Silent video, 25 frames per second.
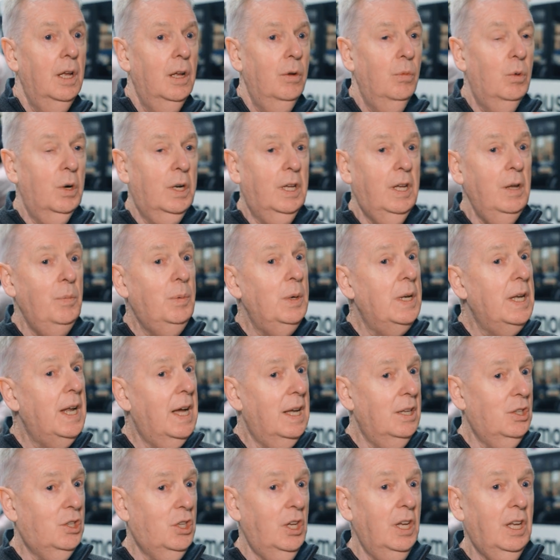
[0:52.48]
We're keeping
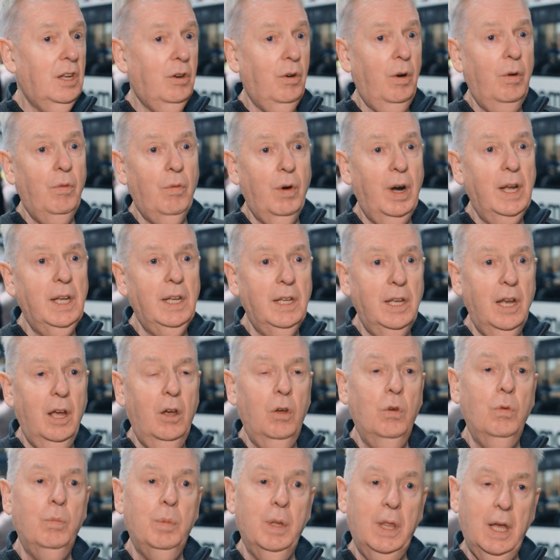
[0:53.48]
that secret right
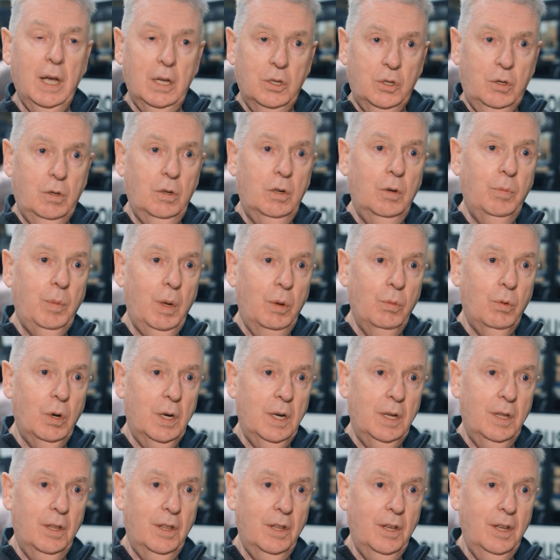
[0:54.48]
now, but that's going to be
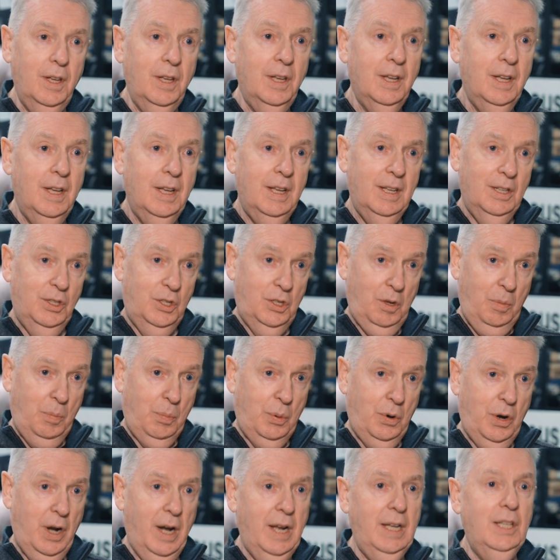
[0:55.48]
one of the
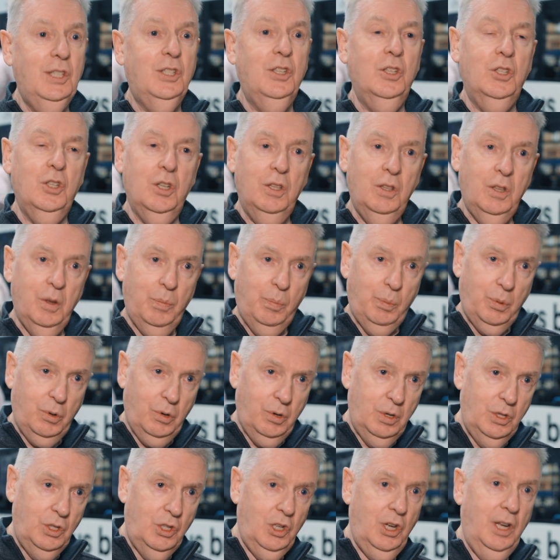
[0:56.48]
surprises in the
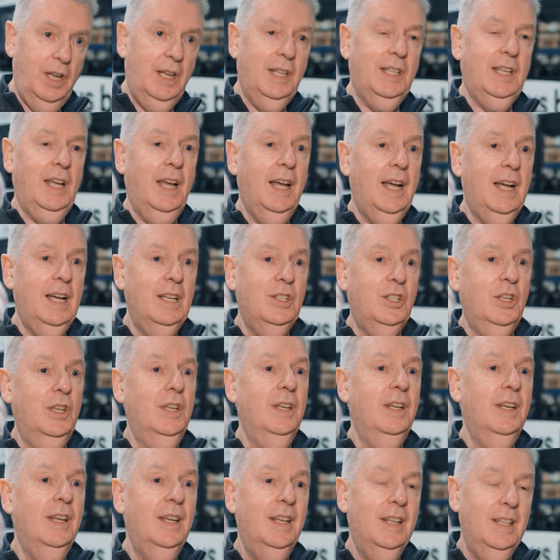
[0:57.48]
project as it
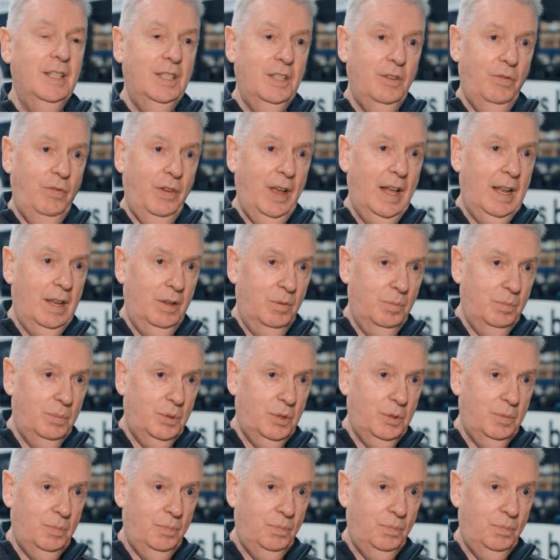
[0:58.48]
develops.